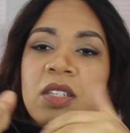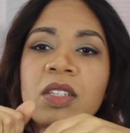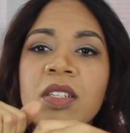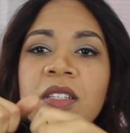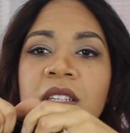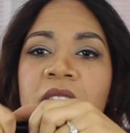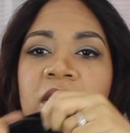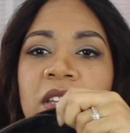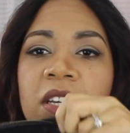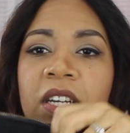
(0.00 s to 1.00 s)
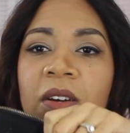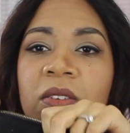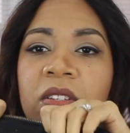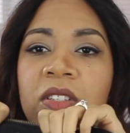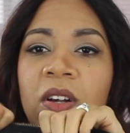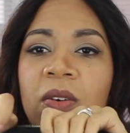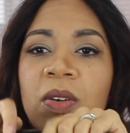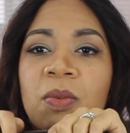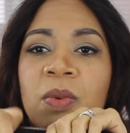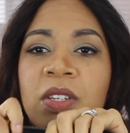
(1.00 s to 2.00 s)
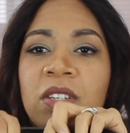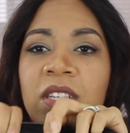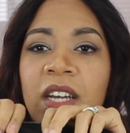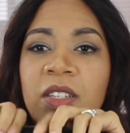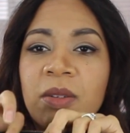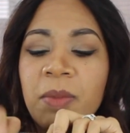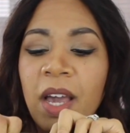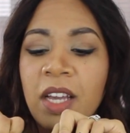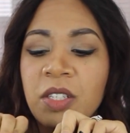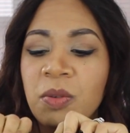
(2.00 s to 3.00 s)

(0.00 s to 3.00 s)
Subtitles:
So there you go. So when you're down your bag,